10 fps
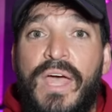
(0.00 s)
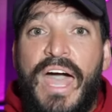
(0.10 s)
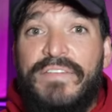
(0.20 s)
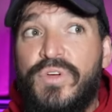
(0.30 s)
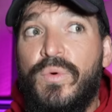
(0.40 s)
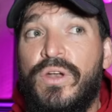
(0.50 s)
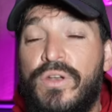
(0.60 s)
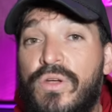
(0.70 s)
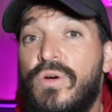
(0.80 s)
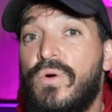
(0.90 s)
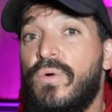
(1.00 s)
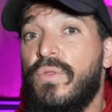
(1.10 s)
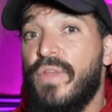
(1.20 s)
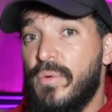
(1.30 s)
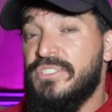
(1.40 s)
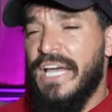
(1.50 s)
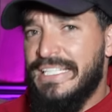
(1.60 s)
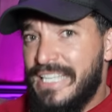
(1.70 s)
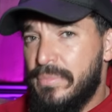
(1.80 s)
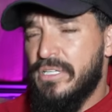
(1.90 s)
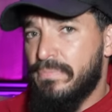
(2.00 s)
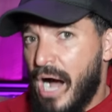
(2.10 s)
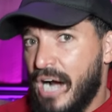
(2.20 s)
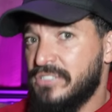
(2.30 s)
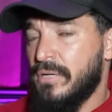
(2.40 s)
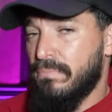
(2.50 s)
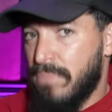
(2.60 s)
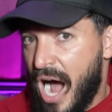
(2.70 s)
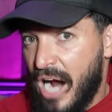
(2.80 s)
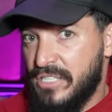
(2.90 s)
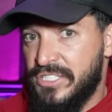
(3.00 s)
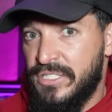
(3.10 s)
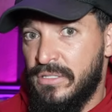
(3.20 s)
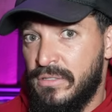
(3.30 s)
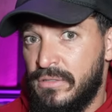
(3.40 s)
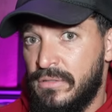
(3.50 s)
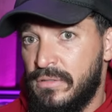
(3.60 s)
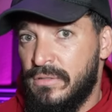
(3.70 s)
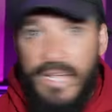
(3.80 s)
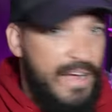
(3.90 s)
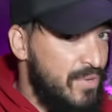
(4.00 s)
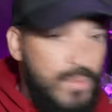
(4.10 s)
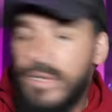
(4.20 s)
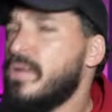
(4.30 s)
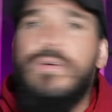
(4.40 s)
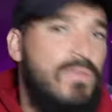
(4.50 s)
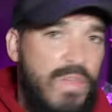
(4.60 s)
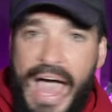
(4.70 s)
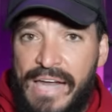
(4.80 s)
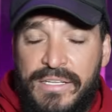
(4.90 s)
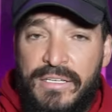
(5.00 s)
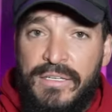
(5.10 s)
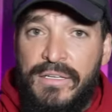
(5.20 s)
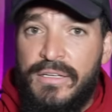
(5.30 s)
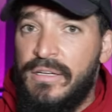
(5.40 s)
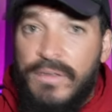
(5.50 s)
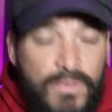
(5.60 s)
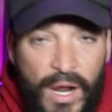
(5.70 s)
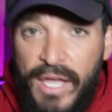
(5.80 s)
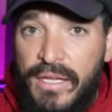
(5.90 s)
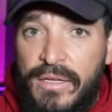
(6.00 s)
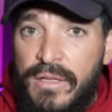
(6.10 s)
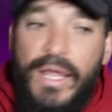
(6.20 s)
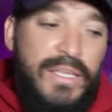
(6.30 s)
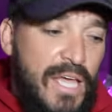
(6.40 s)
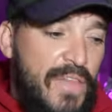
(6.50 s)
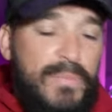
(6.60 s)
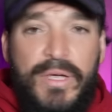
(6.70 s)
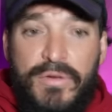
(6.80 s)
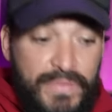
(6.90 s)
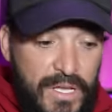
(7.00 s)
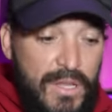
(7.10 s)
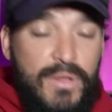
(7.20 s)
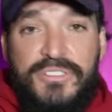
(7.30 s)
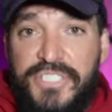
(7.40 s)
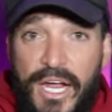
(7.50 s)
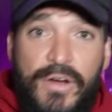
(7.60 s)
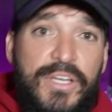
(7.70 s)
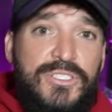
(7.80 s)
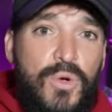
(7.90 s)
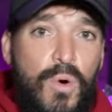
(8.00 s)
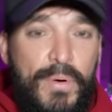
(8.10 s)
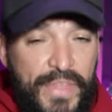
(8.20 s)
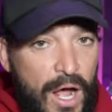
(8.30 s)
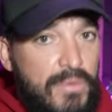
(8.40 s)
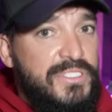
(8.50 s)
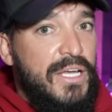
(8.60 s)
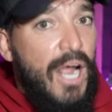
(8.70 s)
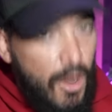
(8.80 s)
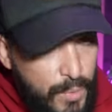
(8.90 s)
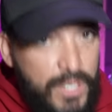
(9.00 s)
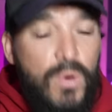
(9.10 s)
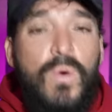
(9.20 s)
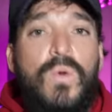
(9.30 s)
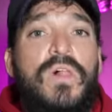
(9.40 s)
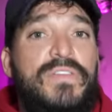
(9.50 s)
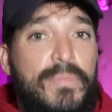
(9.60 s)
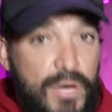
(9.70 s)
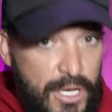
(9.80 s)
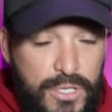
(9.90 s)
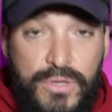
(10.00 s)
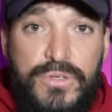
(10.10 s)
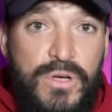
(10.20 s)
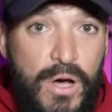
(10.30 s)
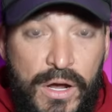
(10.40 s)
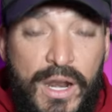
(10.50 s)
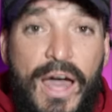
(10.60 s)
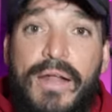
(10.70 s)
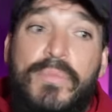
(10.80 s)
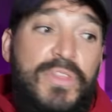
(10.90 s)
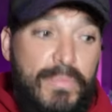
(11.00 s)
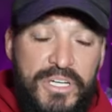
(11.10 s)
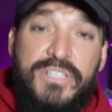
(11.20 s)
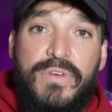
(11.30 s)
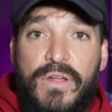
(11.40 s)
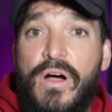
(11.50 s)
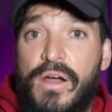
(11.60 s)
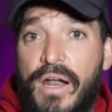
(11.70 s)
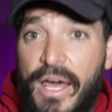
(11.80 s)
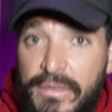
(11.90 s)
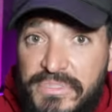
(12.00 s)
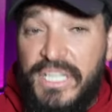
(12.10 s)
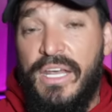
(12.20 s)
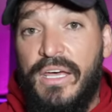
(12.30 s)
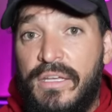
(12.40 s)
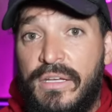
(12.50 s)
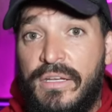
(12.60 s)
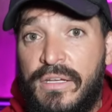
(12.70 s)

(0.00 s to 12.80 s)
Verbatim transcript: Everyone knew there was a Dybbuk box. Everyone knew that. Right? Like, yeah, the big reveal looks scary, it's cool, but I was like, are we cool if I bring a huge haunted item with a bunch of other haunted items in it,